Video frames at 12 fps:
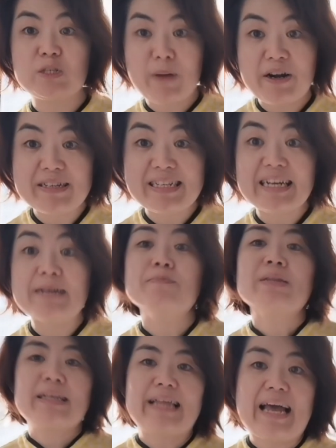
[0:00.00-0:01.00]
prosperity
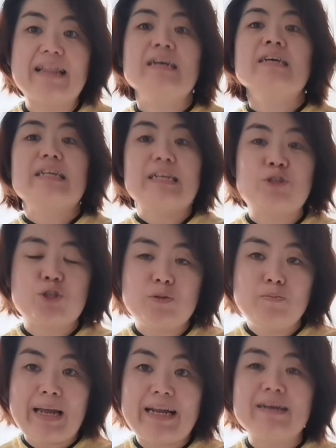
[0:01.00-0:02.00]
that it
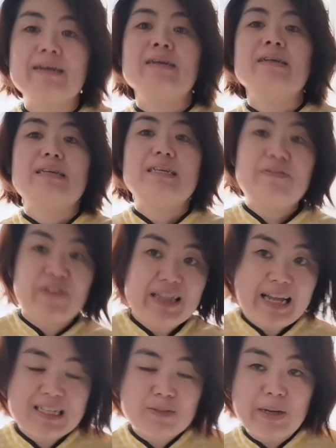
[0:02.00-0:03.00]
should make even
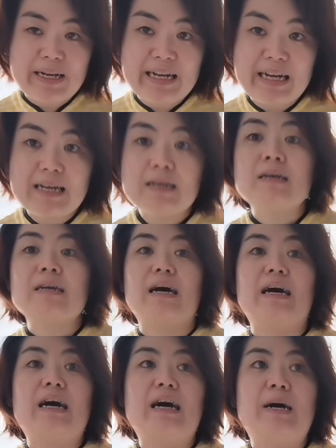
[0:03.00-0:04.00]
less money,
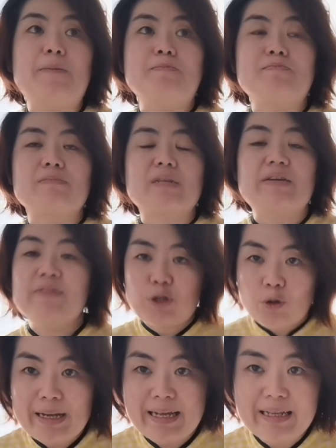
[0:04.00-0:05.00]
even
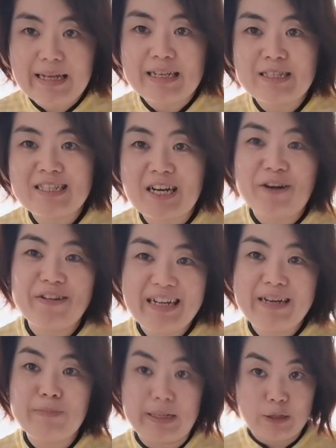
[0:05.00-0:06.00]
though it is
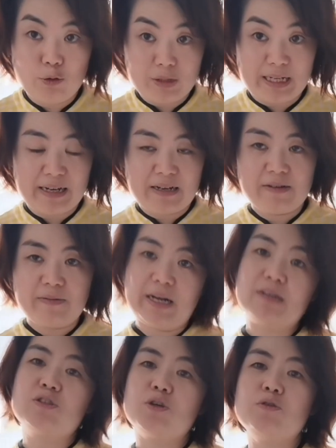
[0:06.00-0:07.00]
currently money losing,
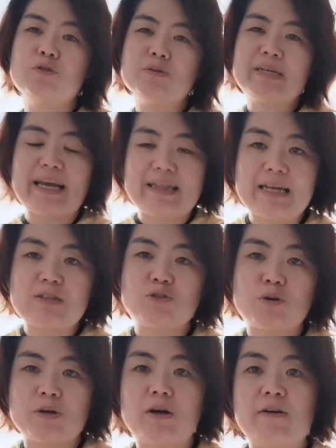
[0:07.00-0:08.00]
right? So you don't get that
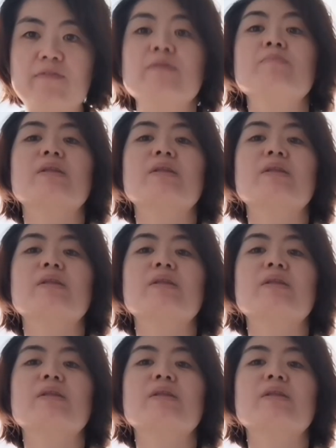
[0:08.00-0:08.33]
sort of